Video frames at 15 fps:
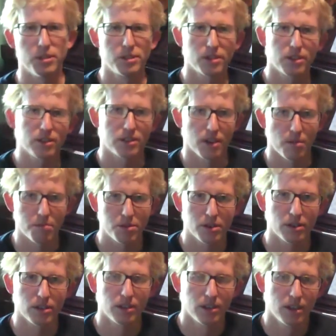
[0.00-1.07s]

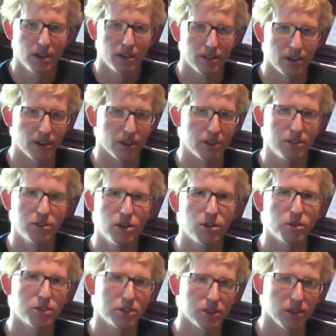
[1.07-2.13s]
misconception, there is
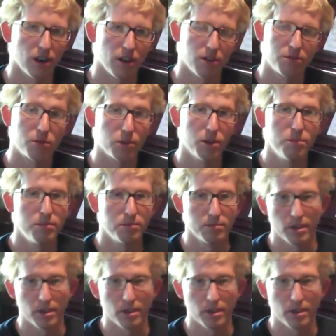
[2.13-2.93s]
no sonata form.